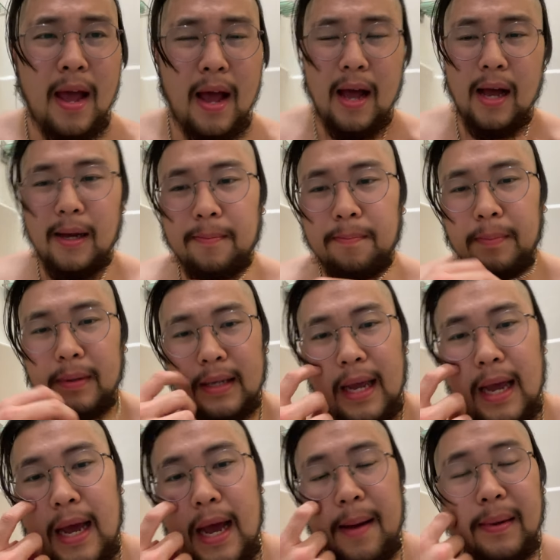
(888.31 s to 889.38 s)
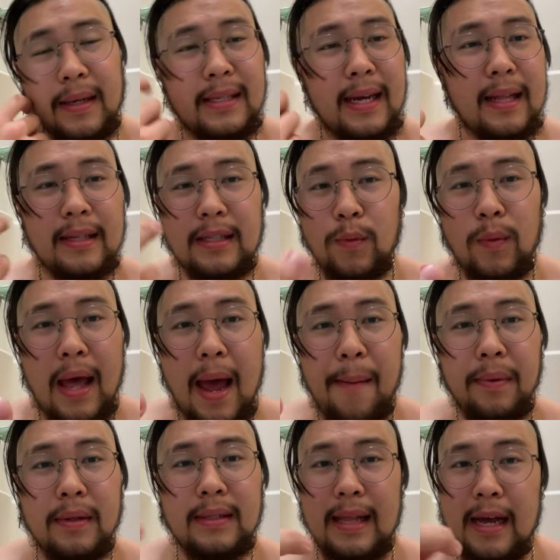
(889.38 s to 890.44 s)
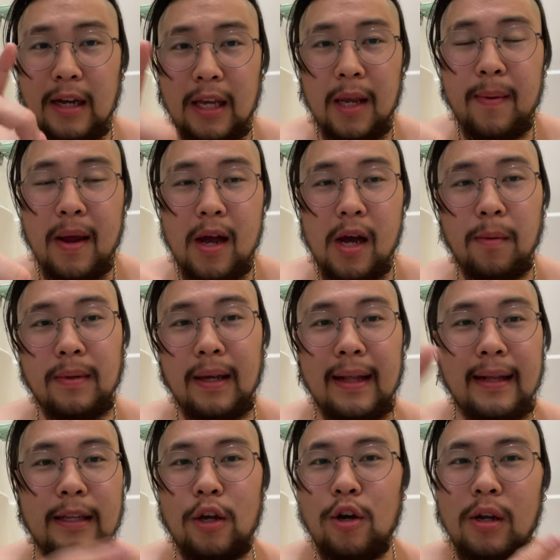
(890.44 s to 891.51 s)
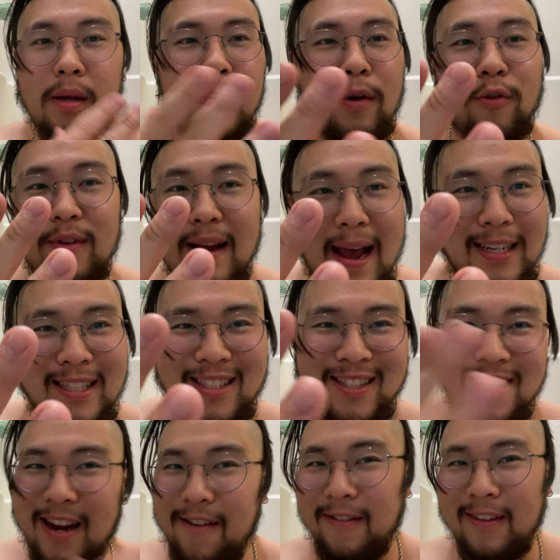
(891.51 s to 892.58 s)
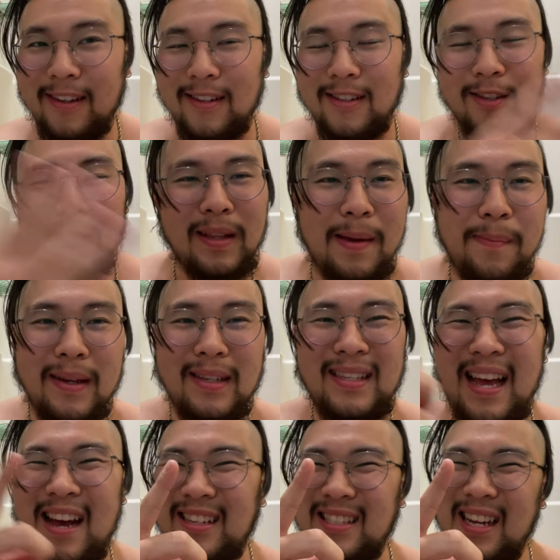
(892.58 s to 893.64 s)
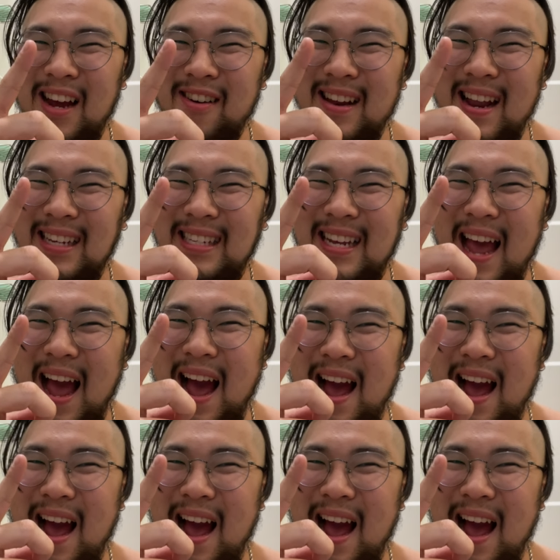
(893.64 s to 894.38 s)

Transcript: Um, but yeah, I'm excited to see what happens, and I'll keep y'all updated and you'll get my reaction to everything. So with that being said, I'll see y'all when I see y'all.